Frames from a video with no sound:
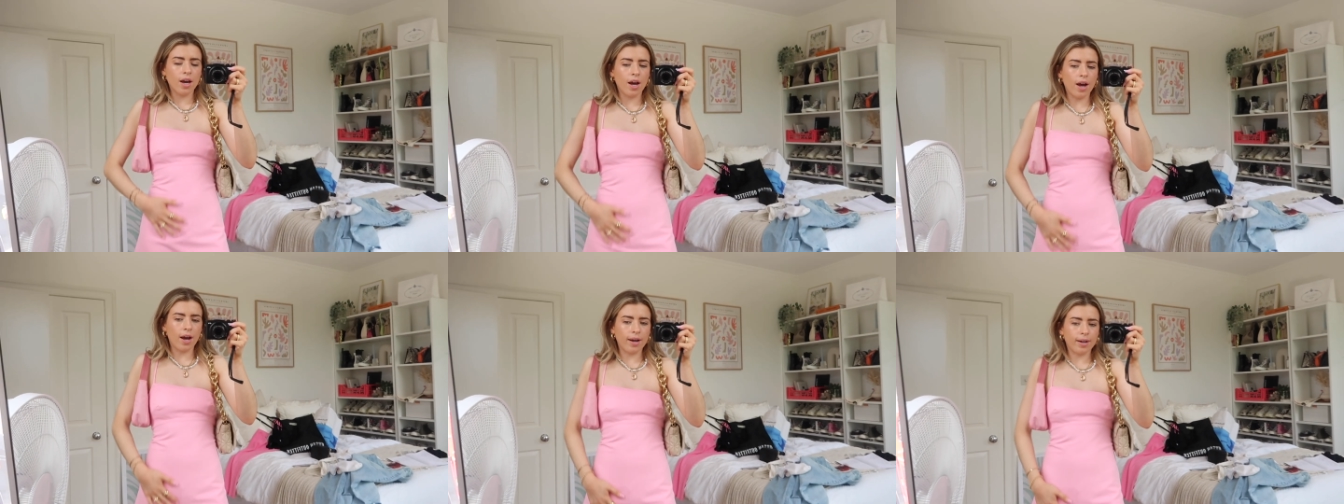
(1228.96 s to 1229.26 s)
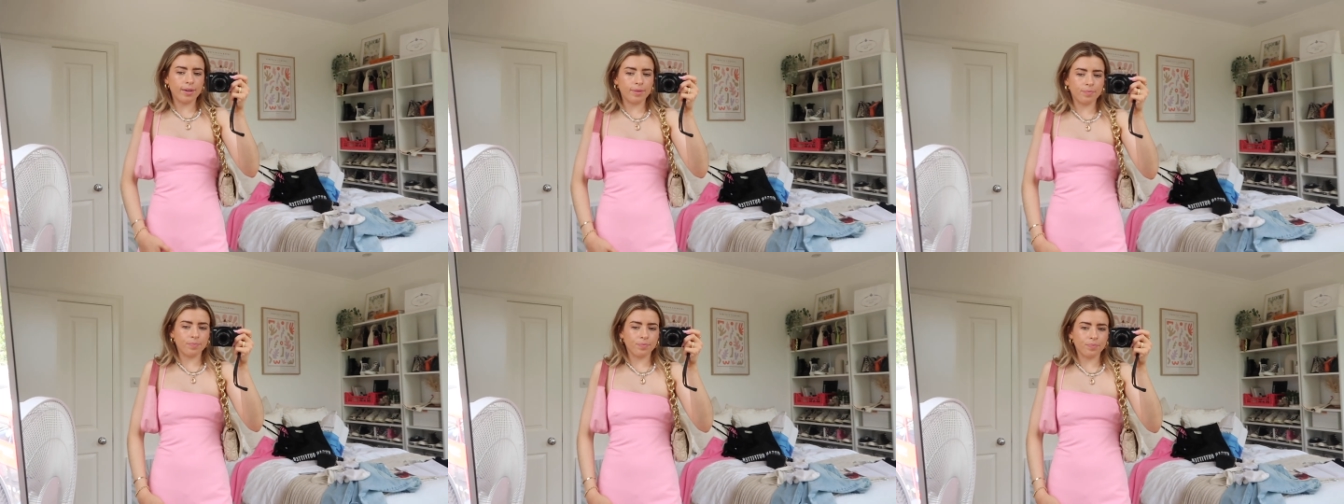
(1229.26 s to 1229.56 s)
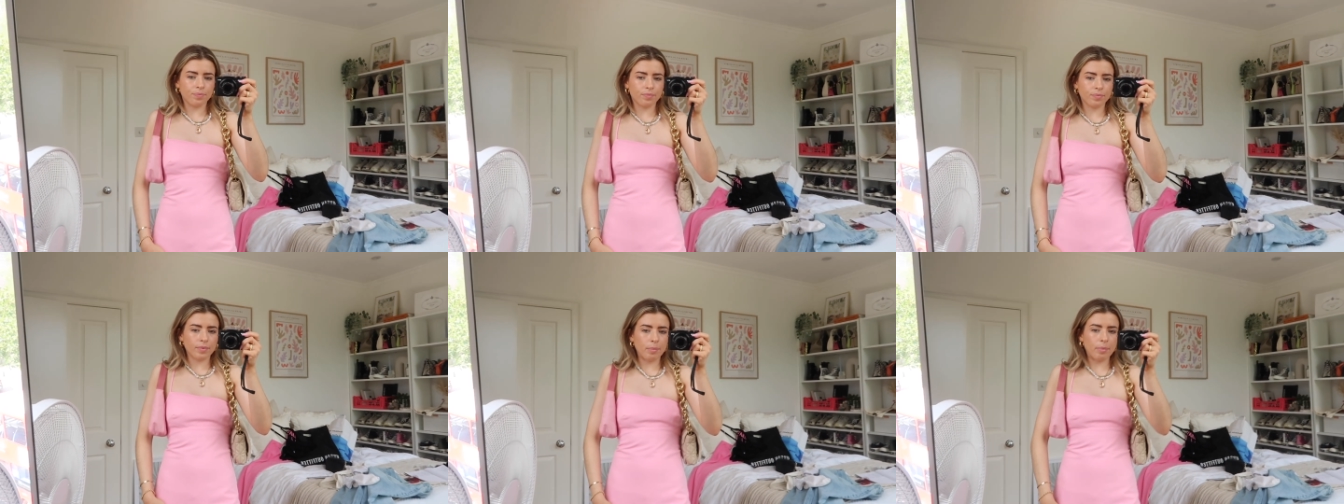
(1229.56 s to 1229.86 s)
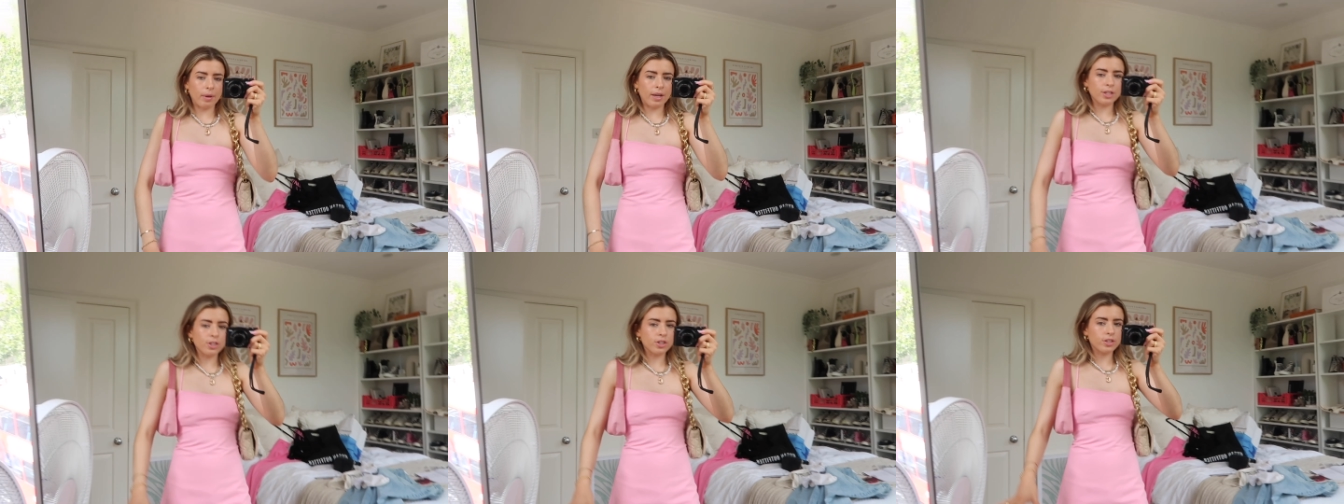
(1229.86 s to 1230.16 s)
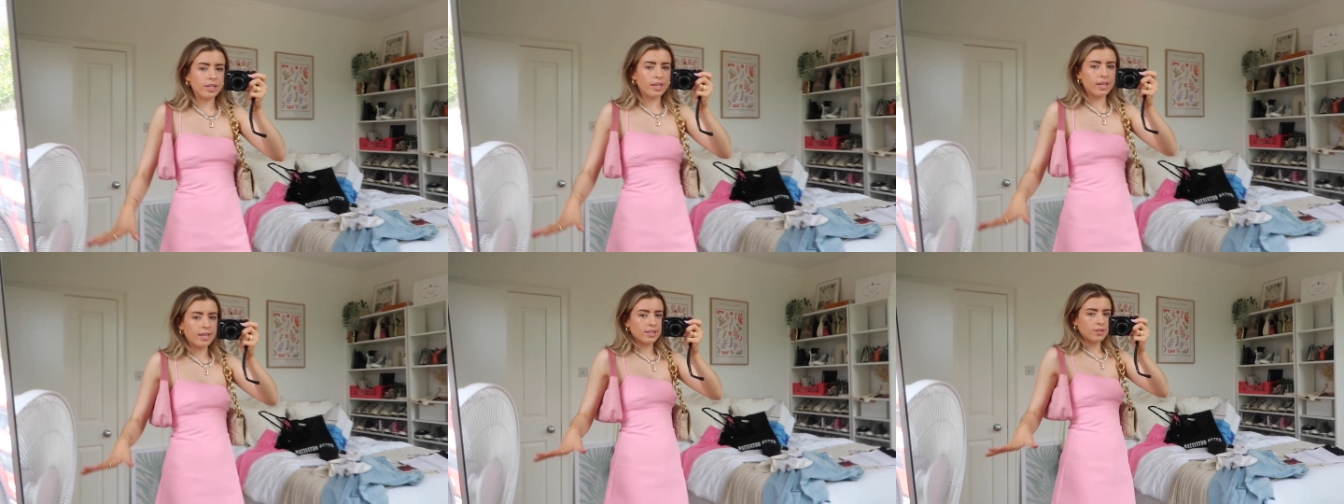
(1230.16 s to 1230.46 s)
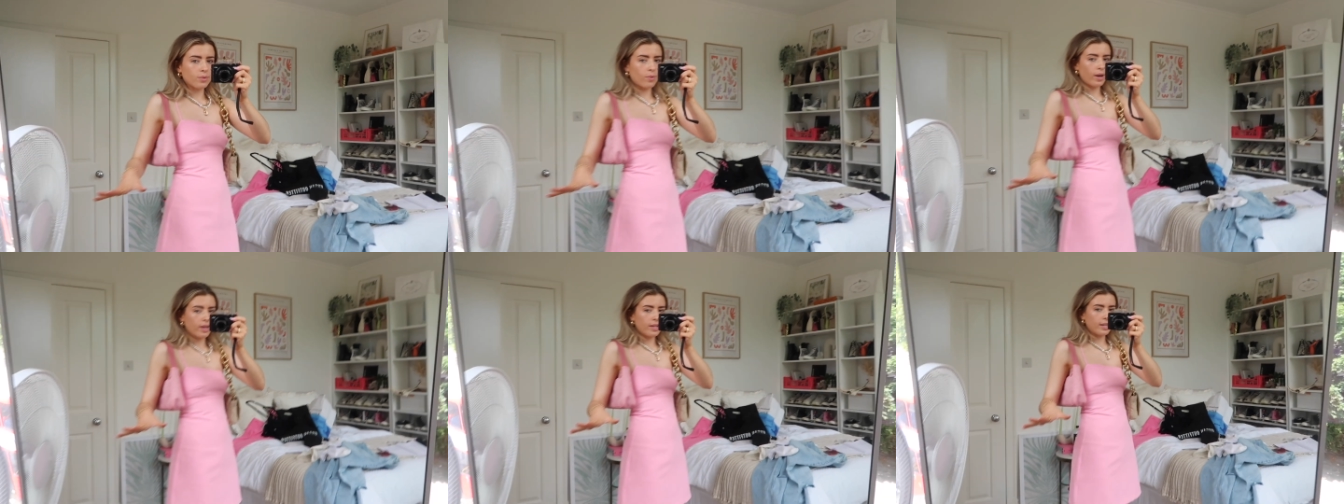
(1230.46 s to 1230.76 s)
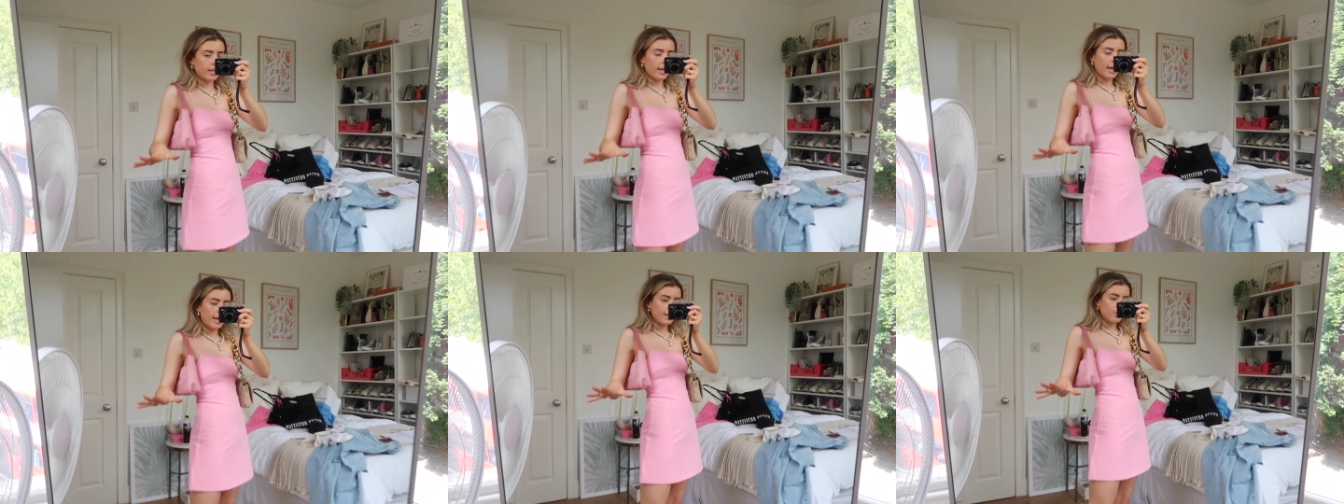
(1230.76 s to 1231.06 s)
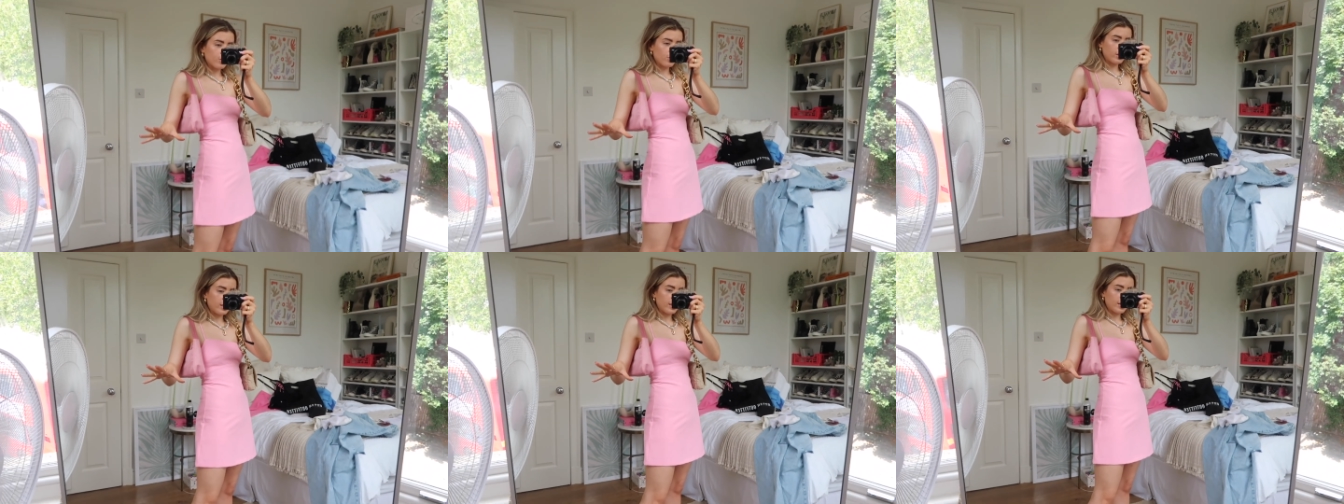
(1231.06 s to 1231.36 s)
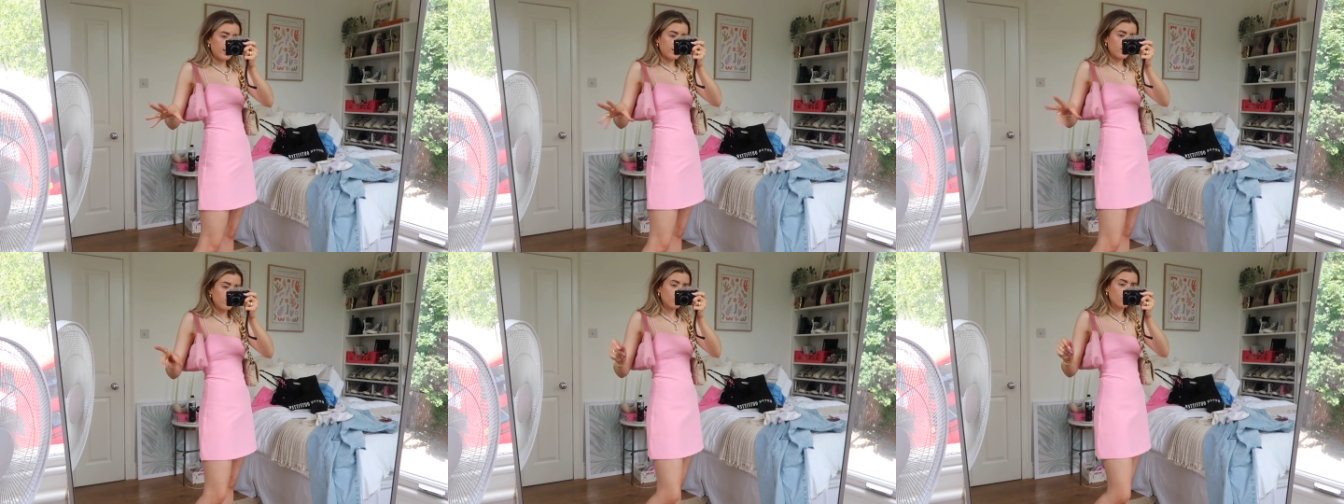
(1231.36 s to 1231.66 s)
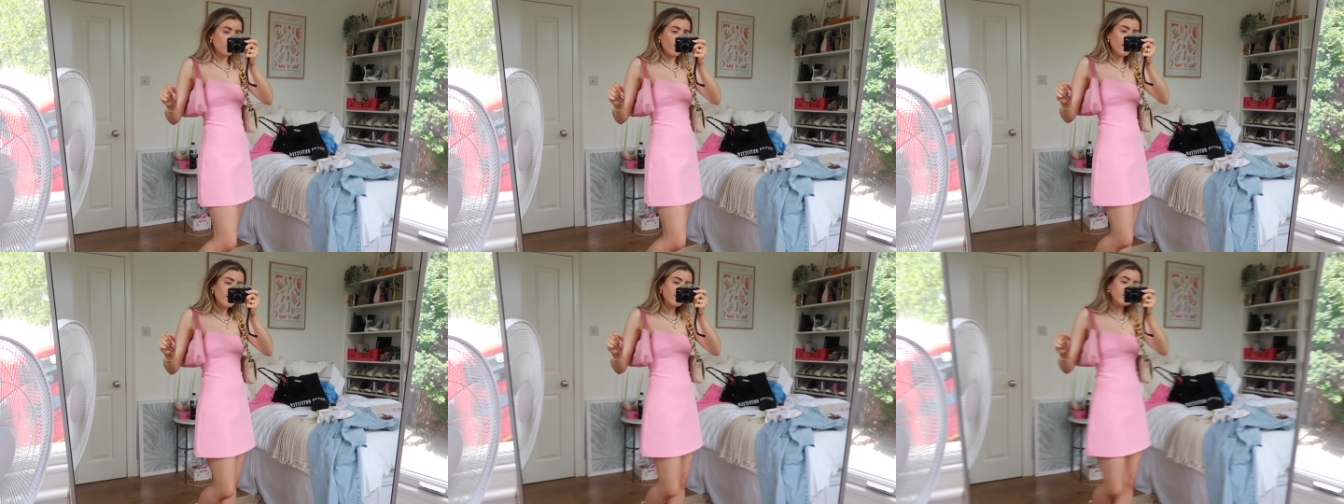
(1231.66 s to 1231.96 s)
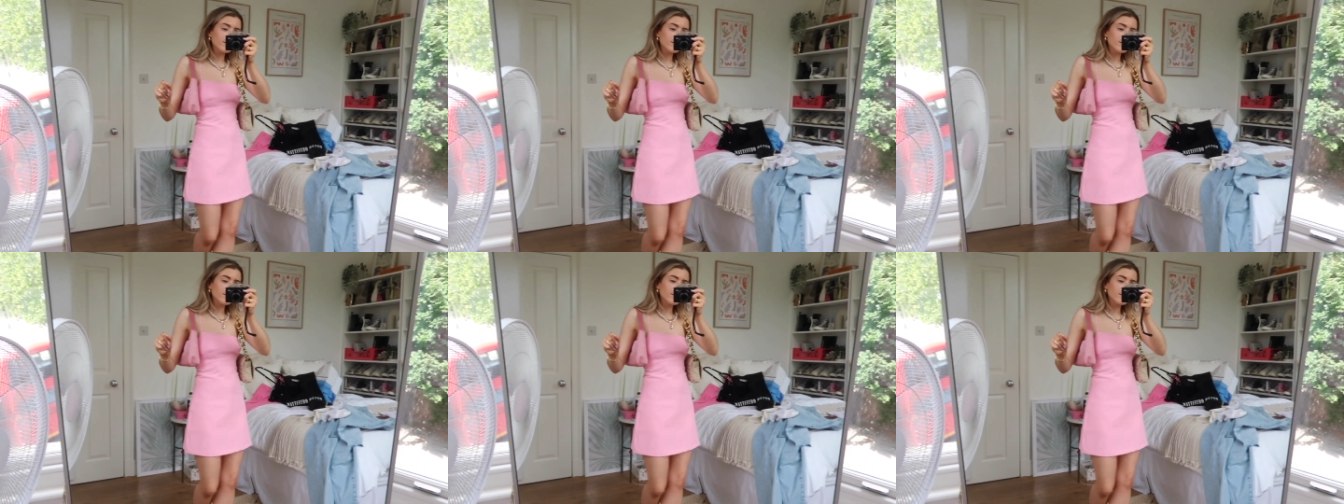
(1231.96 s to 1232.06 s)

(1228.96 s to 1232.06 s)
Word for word: But I just think it's quite an occasionally dress,